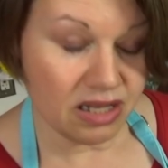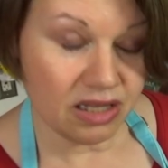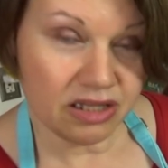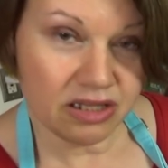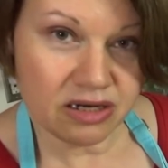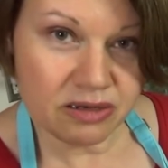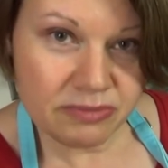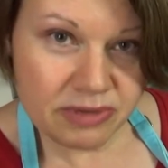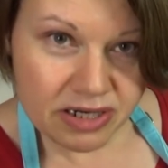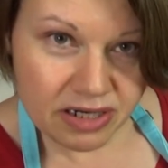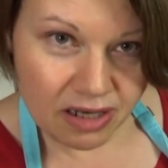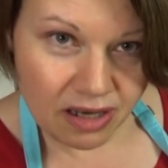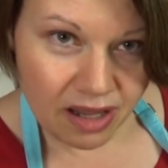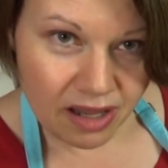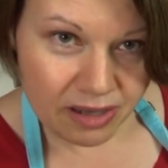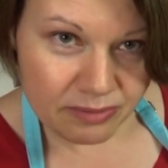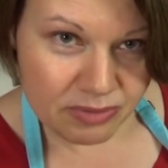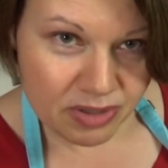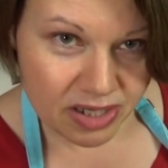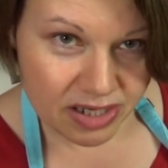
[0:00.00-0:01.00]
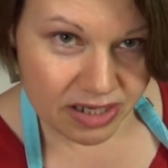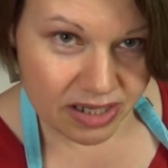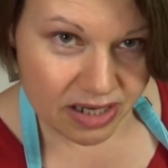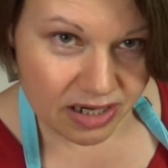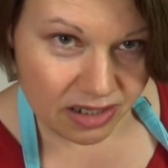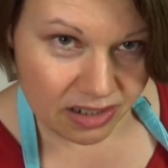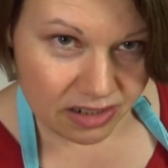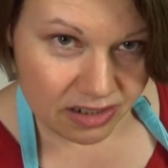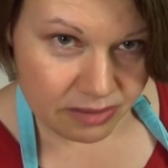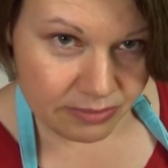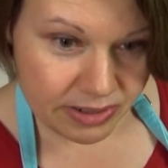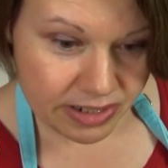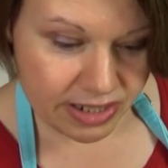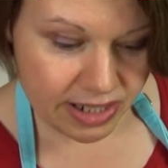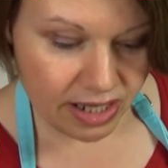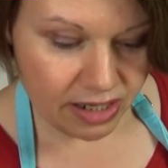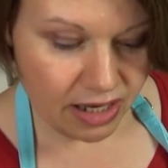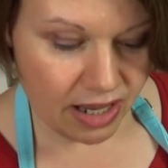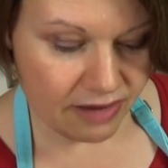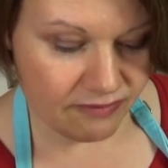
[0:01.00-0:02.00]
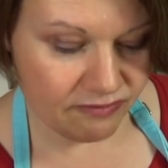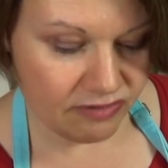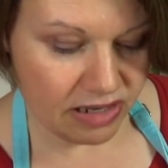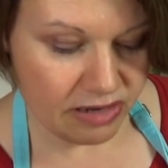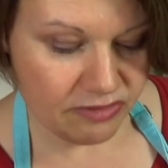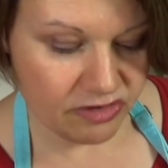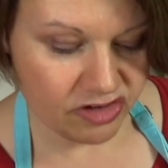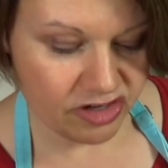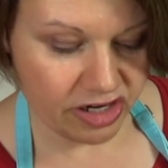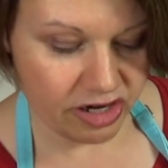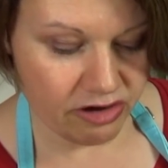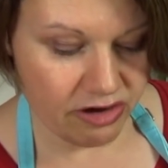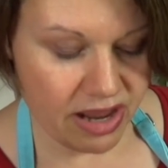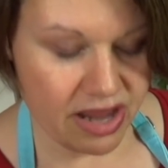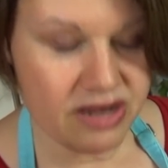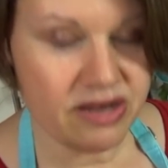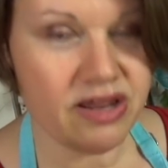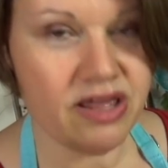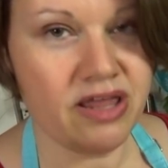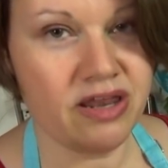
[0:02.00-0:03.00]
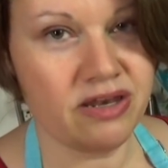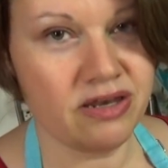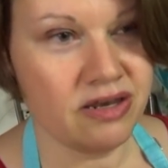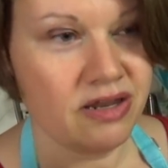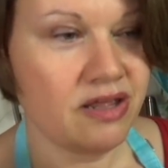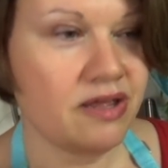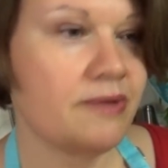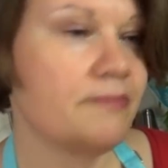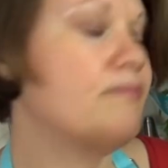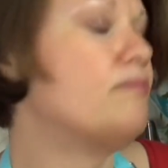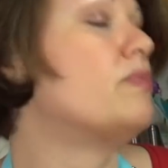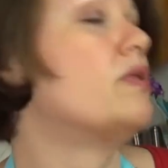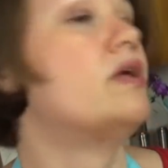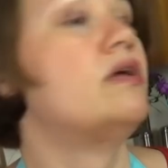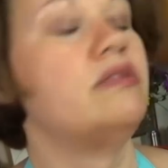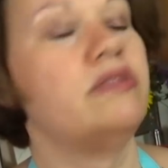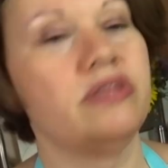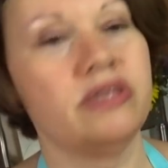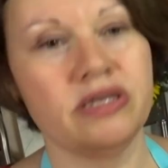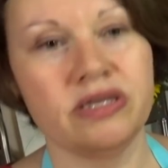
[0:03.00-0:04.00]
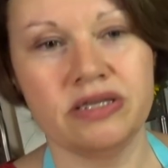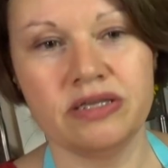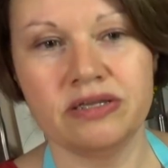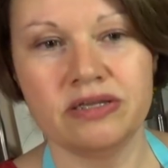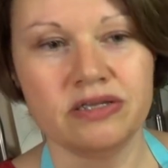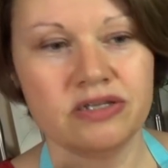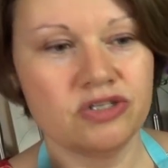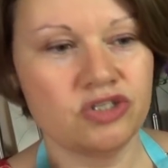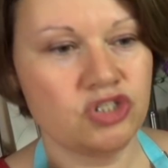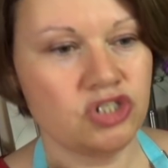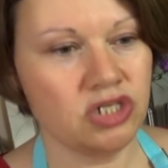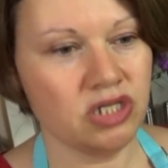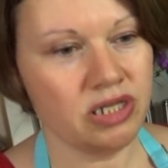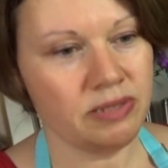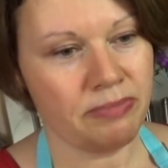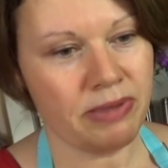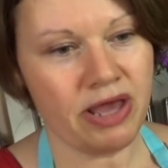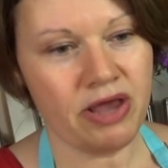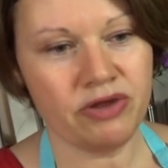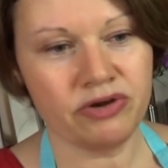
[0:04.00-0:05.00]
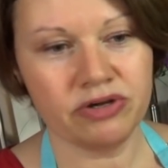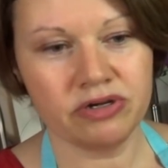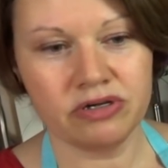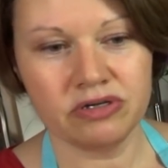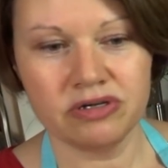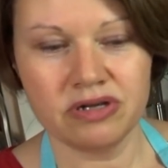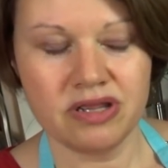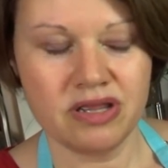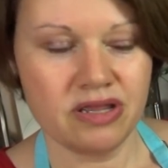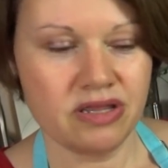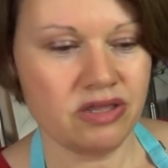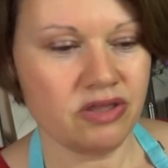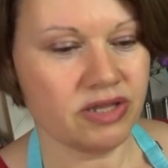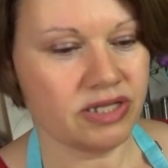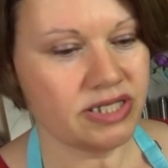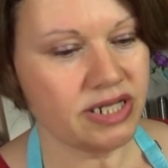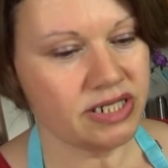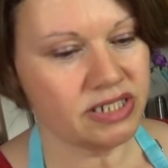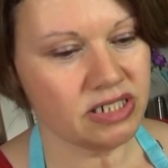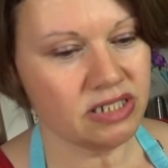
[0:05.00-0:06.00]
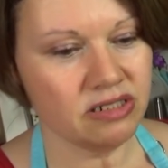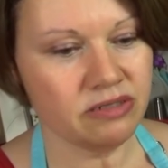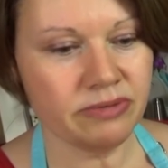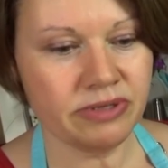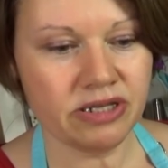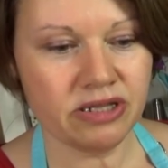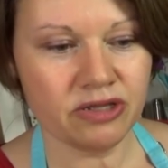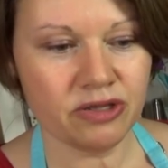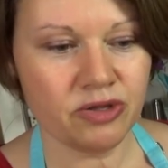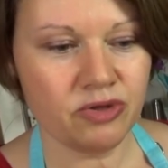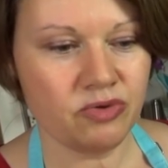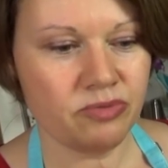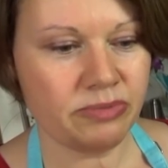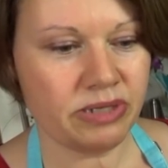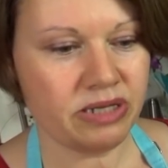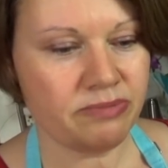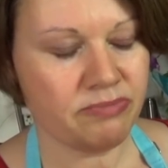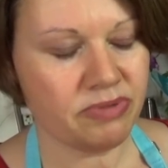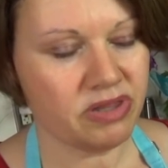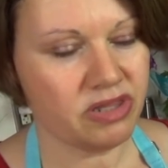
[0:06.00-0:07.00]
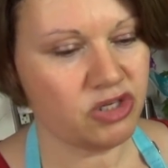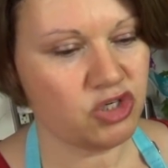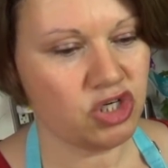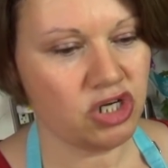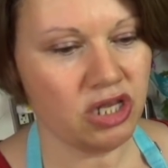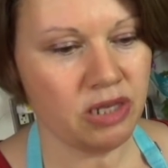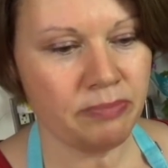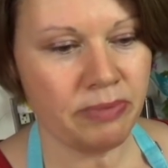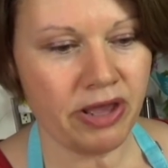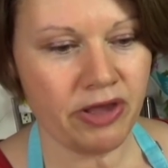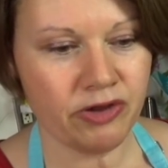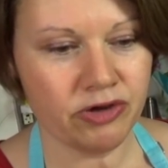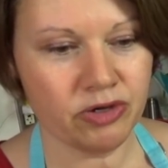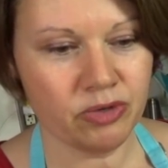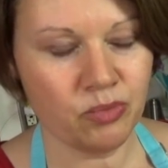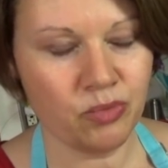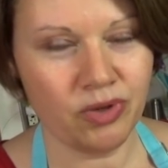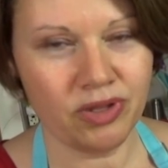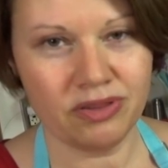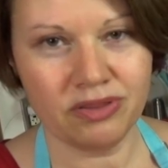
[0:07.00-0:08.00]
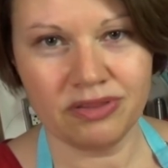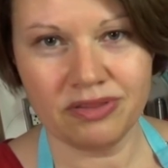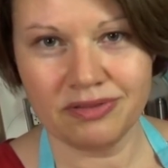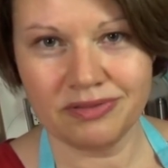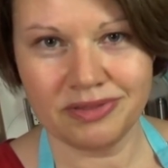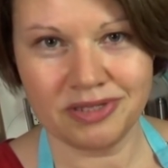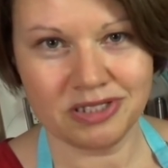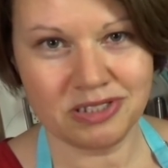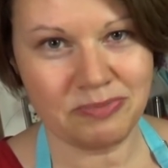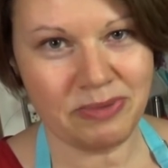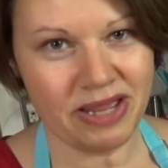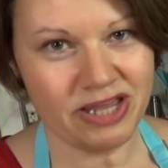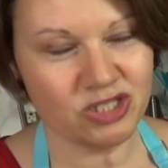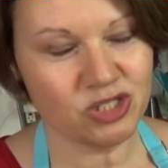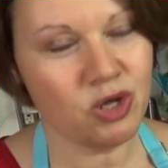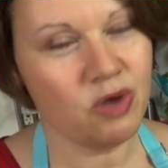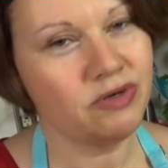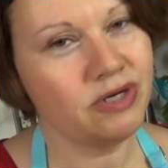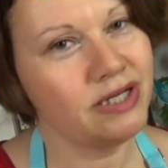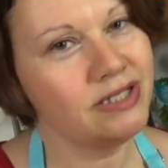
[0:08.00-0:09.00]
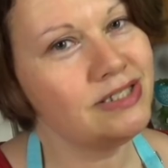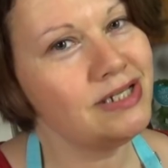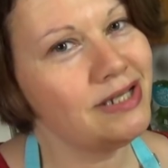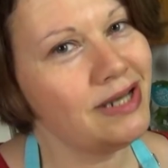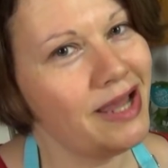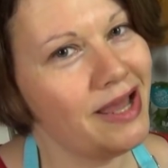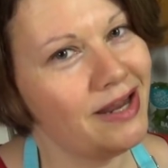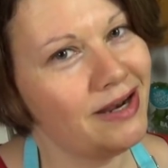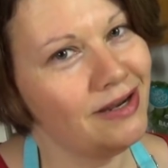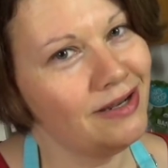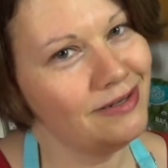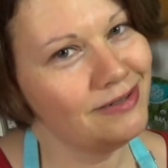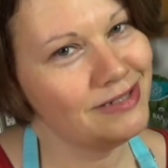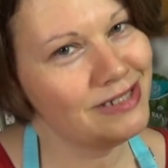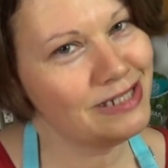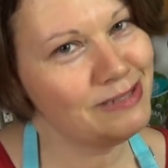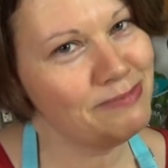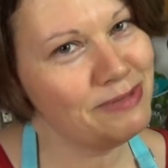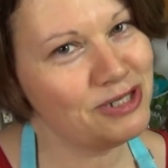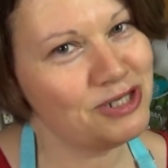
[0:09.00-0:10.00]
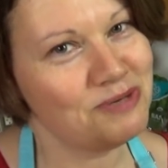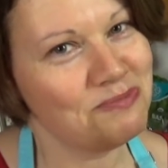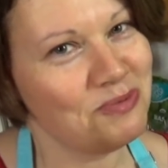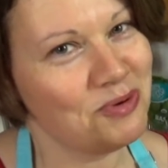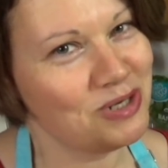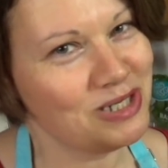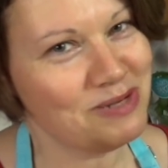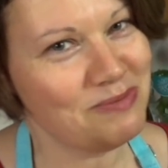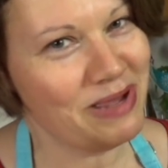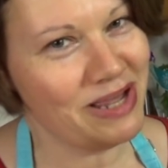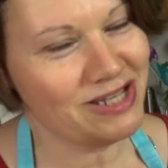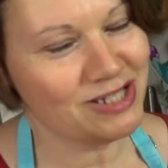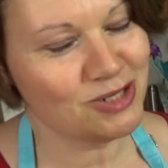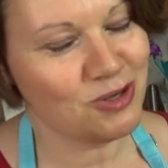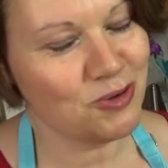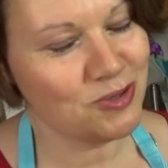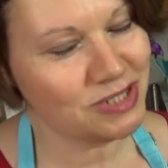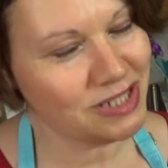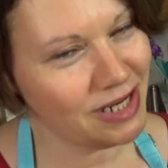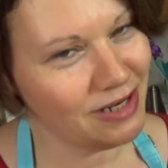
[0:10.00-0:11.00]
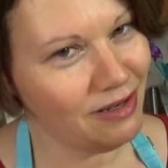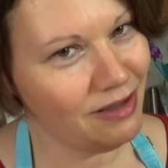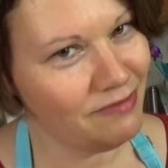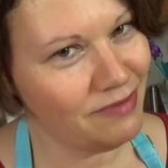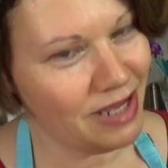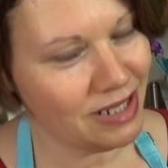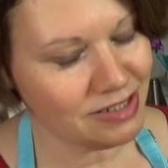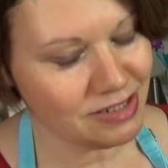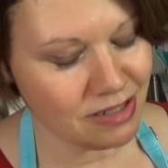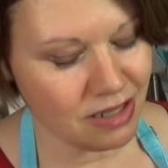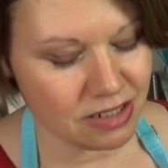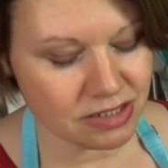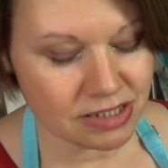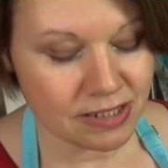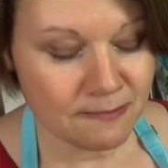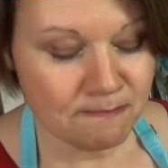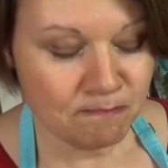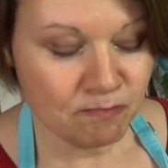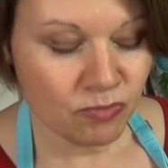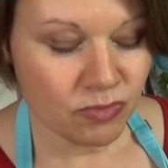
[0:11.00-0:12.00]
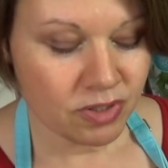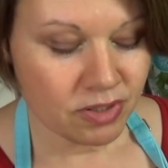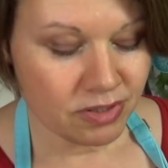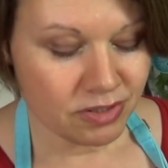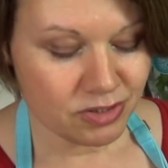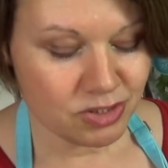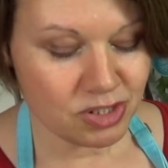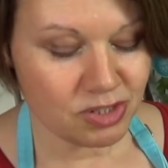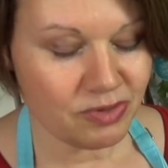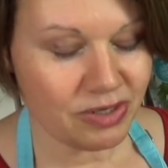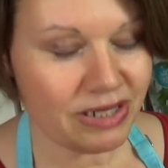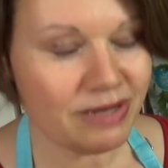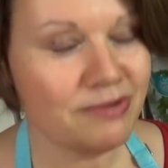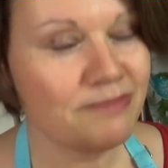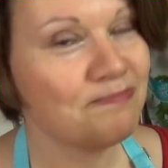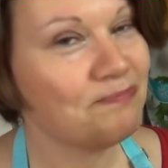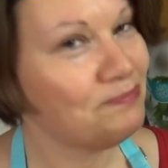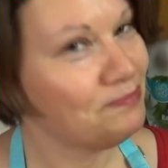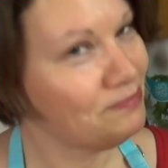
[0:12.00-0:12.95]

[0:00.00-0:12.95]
A little bit of lime, you can get a little bit of that lime flavor in there, and then the chili powder, you can taste a little bit of the cumin, but the chili powder with the Tabasco, and I did add a smidgen more Tabasco because I love hot sauce to it.